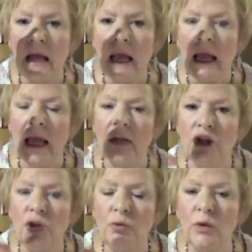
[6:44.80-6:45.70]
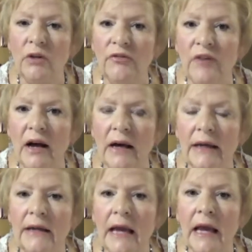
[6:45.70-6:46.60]
And you will
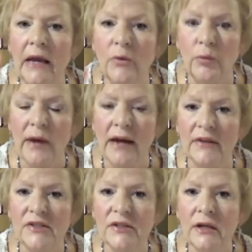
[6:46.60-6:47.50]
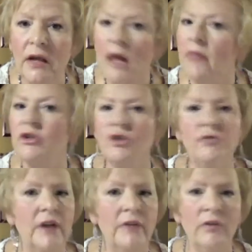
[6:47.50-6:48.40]
find a rest that you've
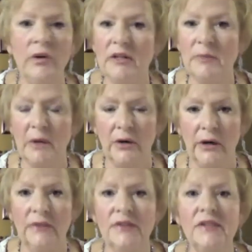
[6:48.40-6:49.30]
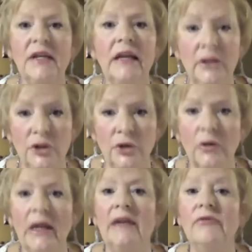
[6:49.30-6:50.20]
never experienced in your
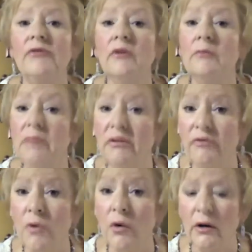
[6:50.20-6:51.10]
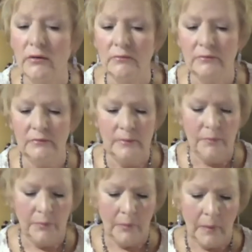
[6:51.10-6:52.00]
life before.
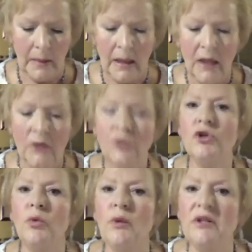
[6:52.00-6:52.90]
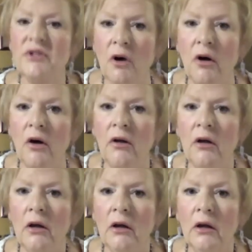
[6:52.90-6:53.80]
So we saw
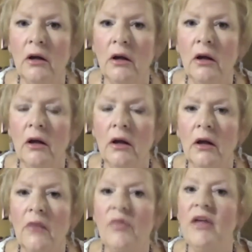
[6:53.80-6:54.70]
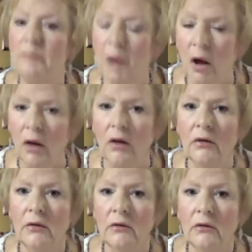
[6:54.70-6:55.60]
that Paul,
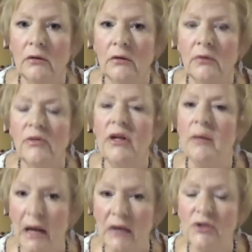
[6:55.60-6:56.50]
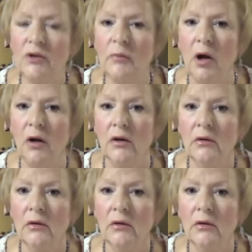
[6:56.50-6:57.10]
the Apostle Paul,